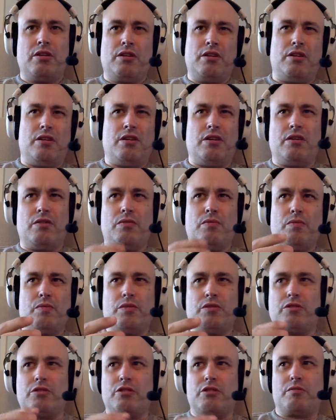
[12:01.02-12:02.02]

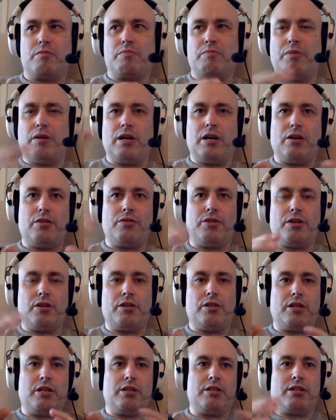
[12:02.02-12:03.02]
we'll just put out
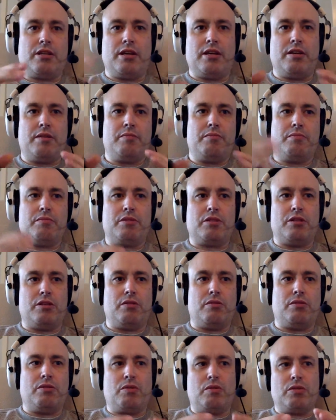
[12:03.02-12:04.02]
these games,
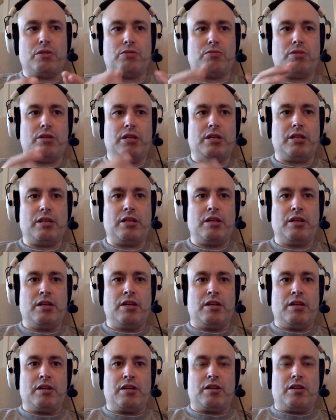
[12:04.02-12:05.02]
no one's really
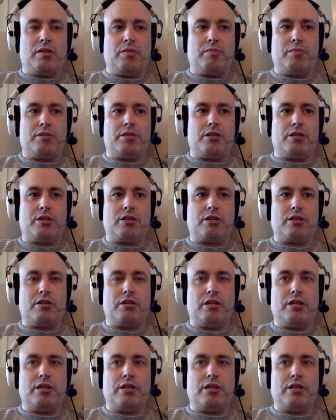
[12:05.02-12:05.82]
competition.